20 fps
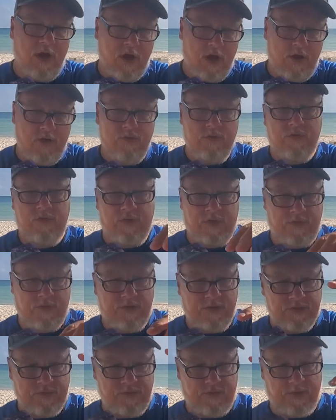other than
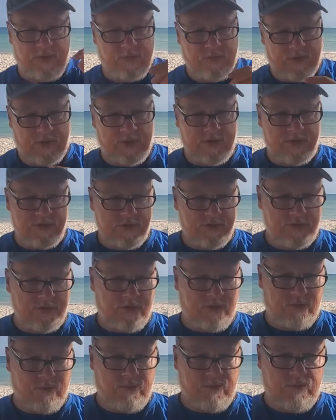this fucking
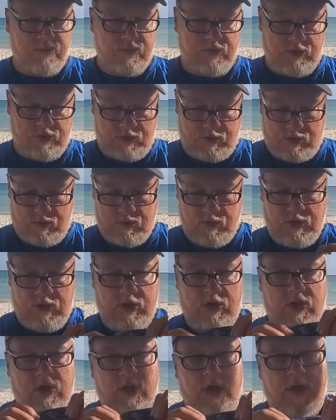relationship, you know?
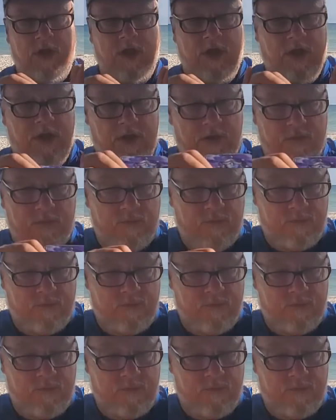And